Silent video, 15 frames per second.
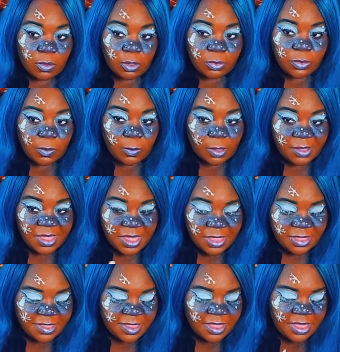on the
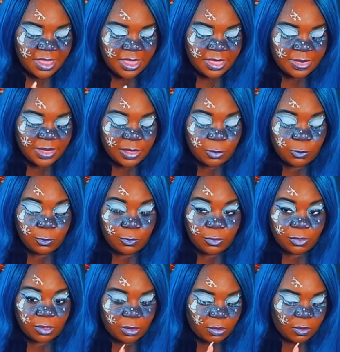white and then
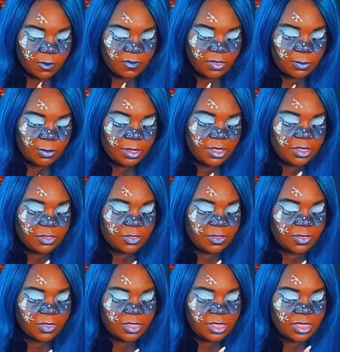also off the white. So
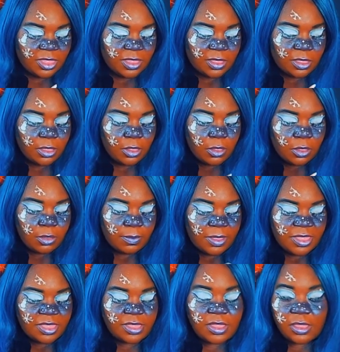this is it on my
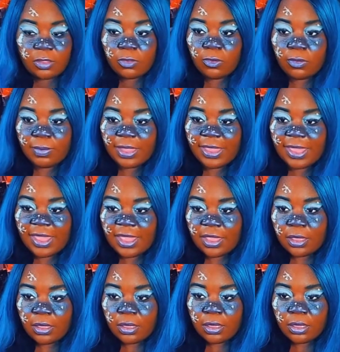skin normally.
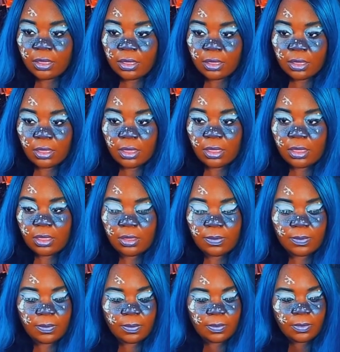
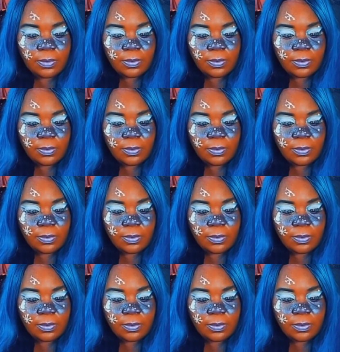I'm